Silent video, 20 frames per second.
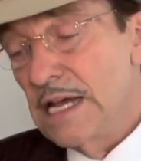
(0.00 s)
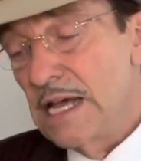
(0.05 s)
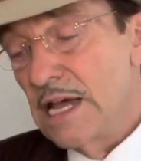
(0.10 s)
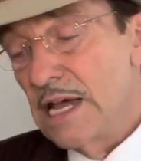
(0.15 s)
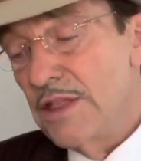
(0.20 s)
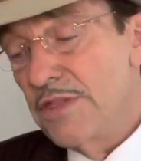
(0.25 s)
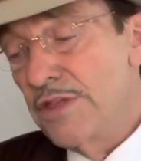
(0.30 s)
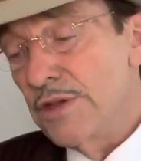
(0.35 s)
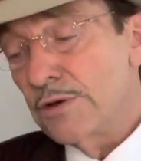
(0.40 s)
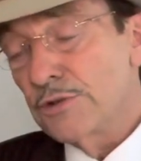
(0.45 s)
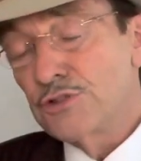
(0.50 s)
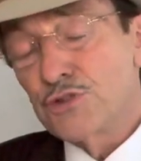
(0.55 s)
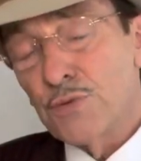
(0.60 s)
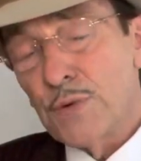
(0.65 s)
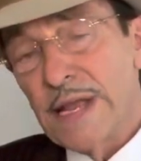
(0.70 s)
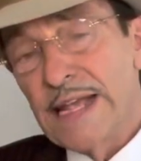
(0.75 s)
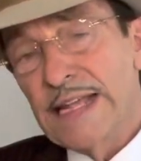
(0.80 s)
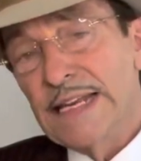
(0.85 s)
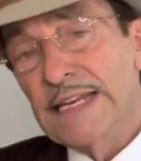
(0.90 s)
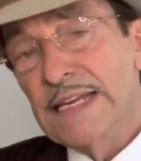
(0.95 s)
they're
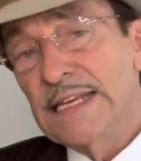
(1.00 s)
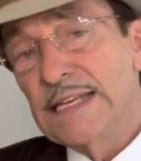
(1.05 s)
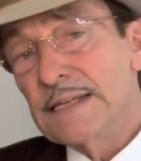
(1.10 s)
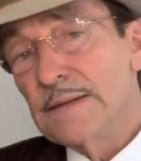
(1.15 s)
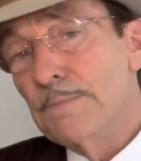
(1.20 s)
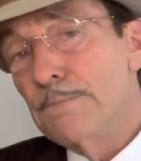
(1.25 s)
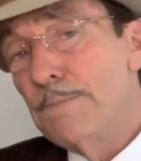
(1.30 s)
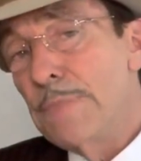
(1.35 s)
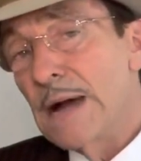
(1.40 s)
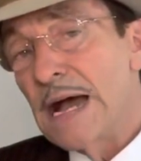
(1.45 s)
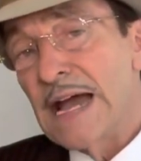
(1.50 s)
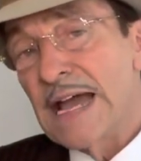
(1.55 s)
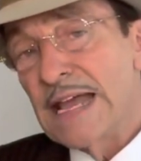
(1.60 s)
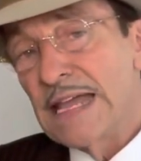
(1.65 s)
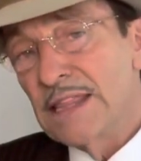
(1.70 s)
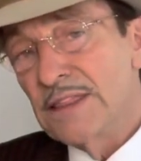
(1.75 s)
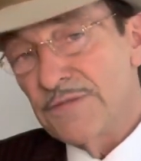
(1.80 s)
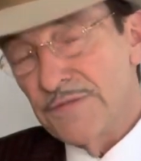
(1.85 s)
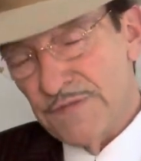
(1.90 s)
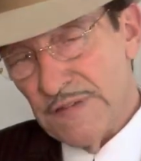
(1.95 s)
traded by
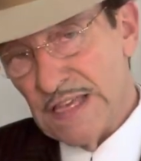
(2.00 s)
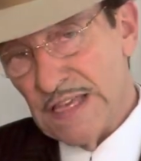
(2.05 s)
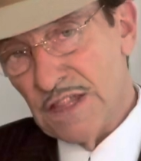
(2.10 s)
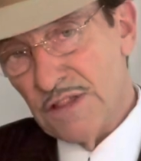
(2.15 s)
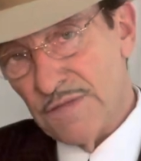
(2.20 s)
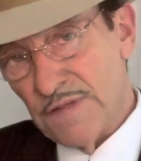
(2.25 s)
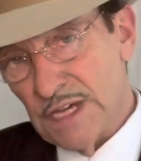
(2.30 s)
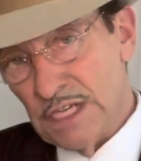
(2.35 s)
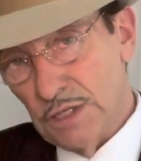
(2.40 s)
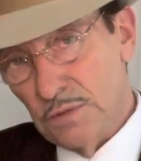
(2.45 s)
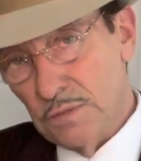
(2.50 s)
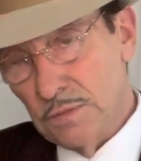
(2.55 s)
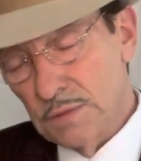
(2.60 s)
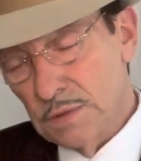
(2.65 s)
the face value.